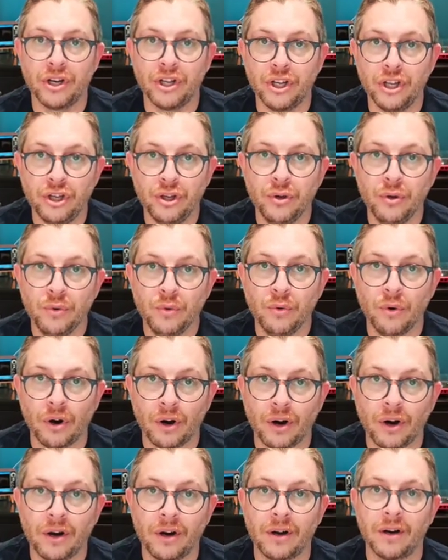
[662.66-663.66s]
you
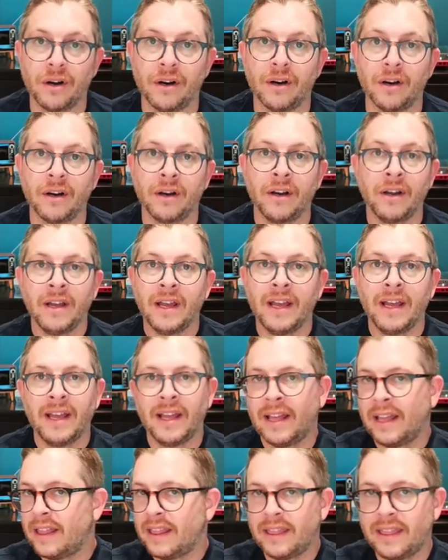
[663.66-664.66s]
are.
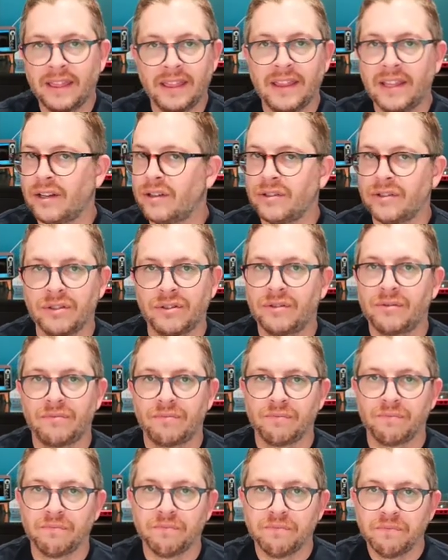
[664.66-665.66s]
There's
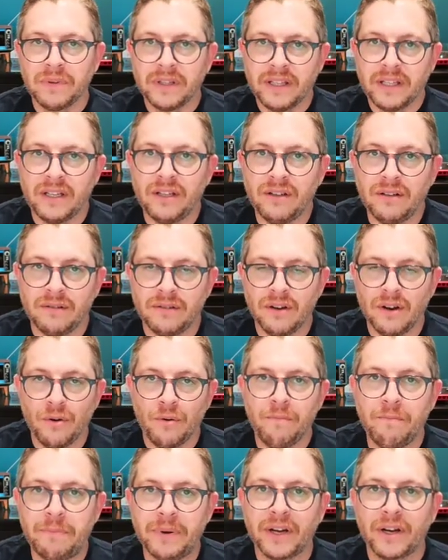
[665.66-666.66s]
really no
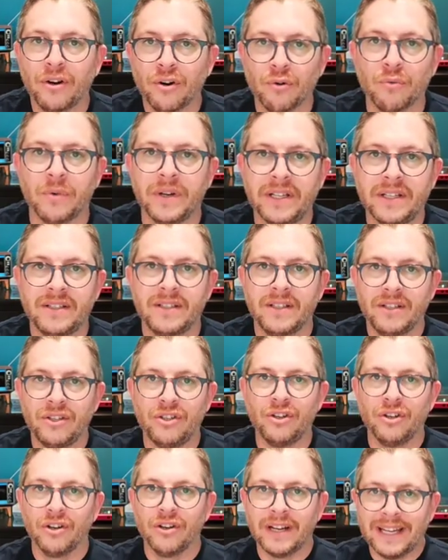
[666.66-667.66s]
bigger reason
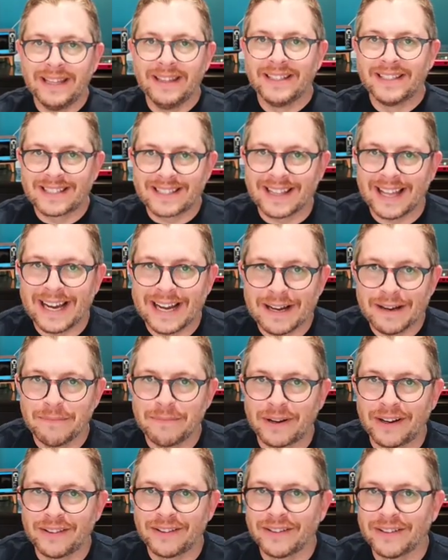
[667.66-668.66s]
you're in this lab
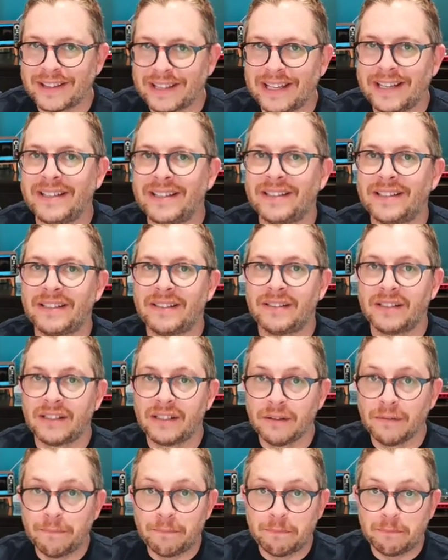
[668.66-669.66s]
other than
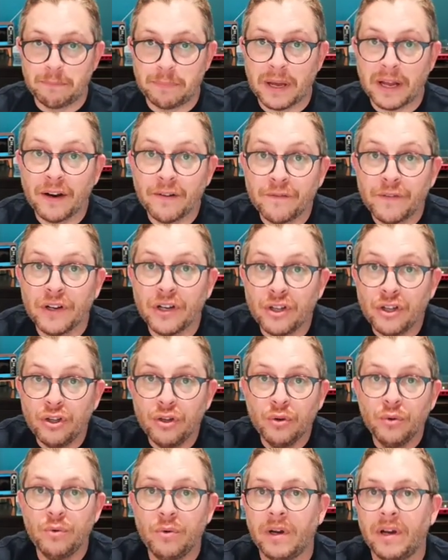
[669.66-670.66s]
to benefit
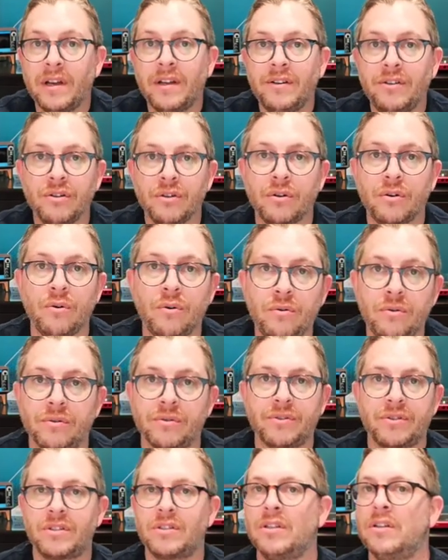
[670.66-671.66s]
you and your
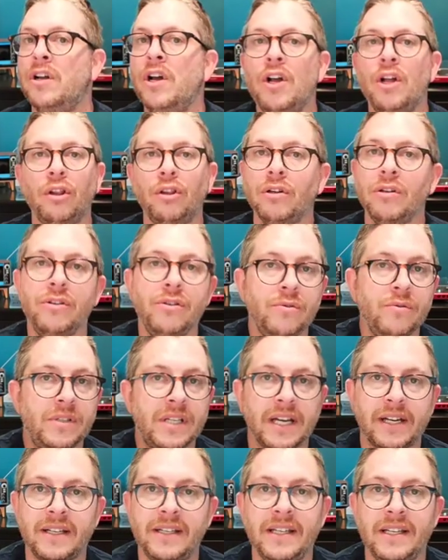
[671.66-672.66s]
goals, to learn new
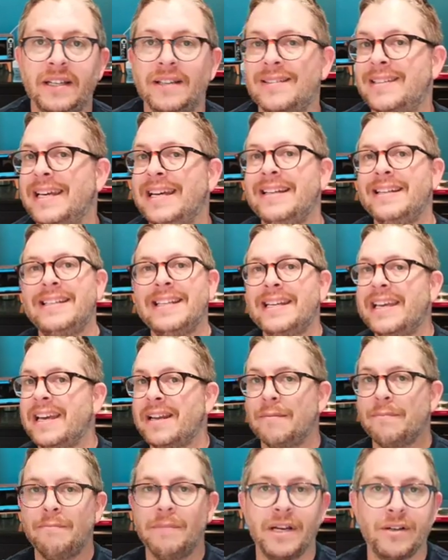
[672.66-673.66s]
techniques, to
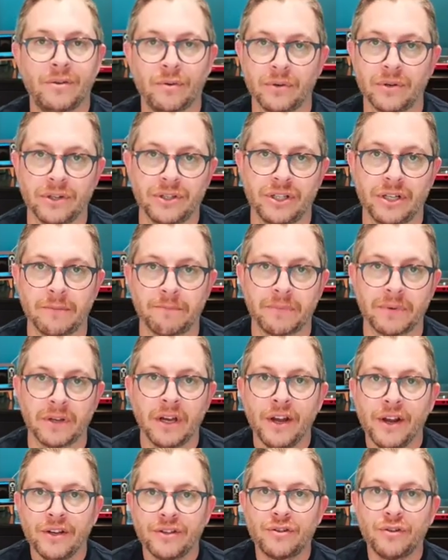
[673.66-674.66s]
get mentorship.
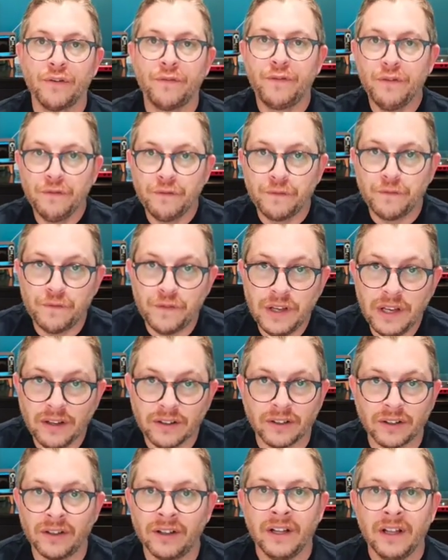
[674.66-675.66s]
So if you
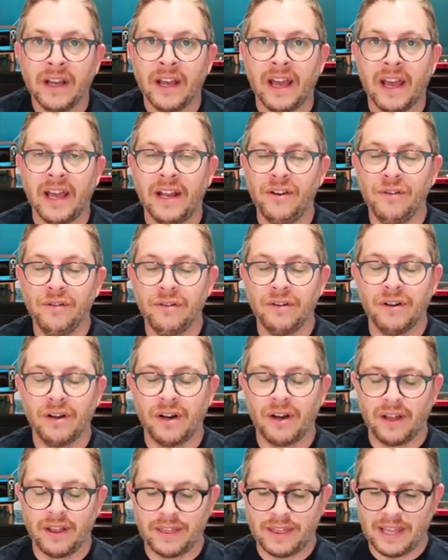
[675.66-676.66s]
feel
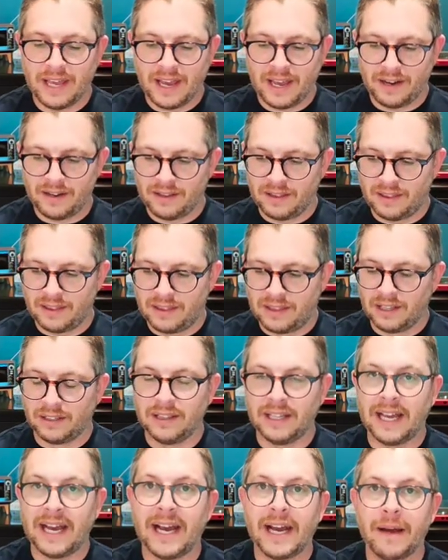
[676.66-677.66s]
that the
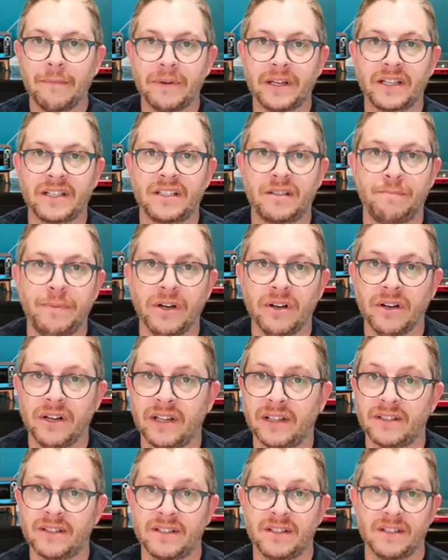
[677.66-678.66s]
lab
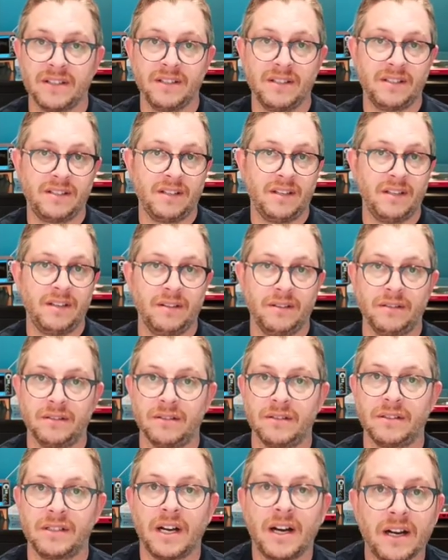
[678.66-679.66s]
experience is either
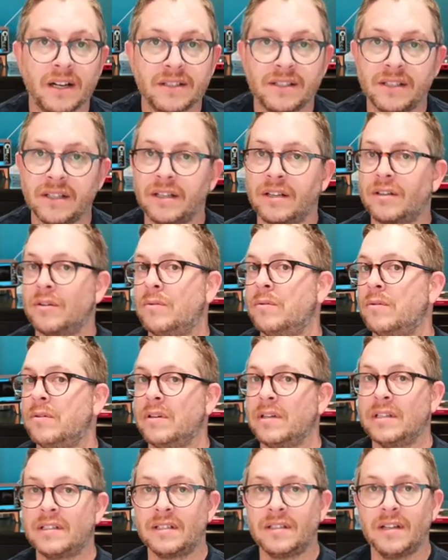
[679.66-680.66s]
toxic or
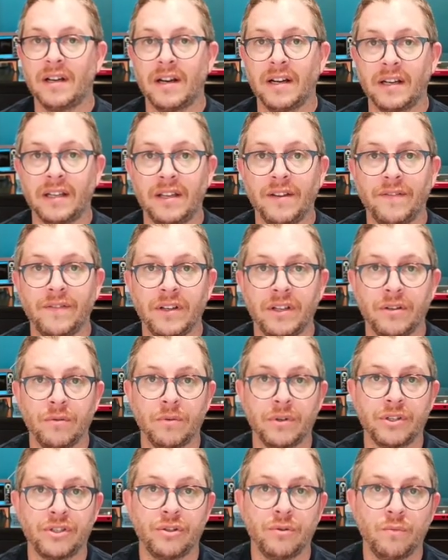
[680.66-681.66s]
it's not giving you
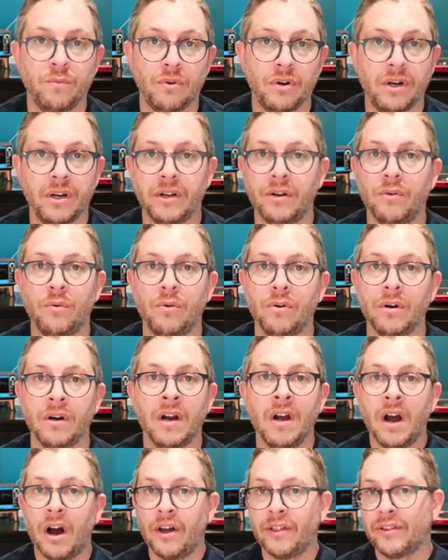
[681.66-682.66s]
what you want,
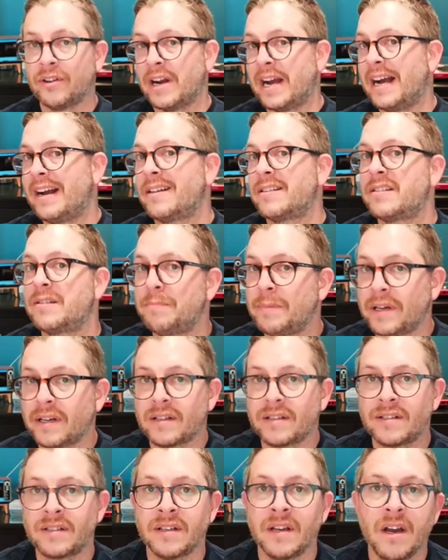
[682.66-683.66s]
or other
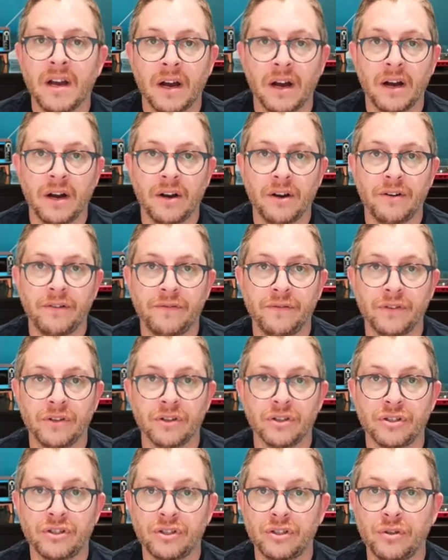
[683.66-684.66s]
aspects of
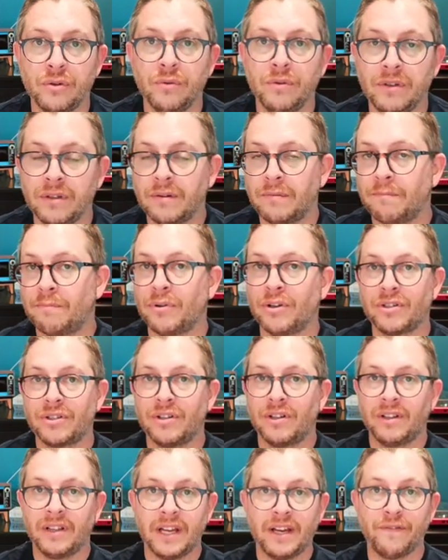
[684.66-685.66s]
your student and
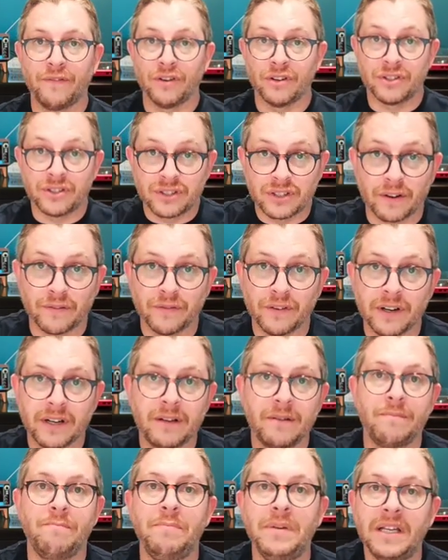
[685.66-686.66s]
personal life are
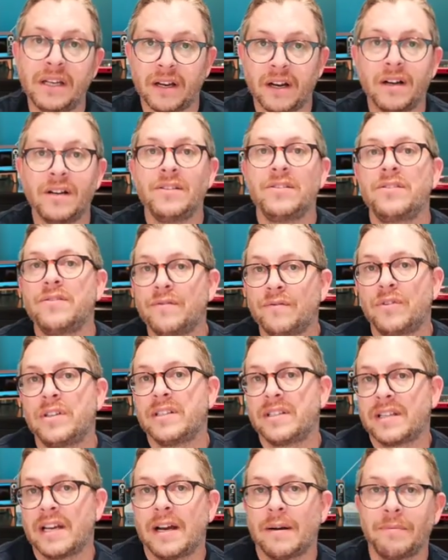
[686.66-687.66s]
suffering because of
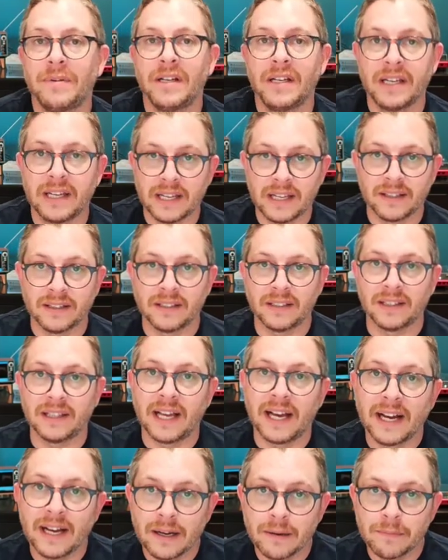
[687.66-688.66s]
what's happening in the
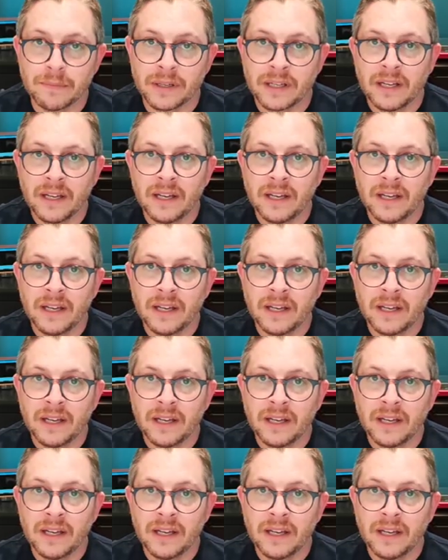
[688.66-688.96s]
lab,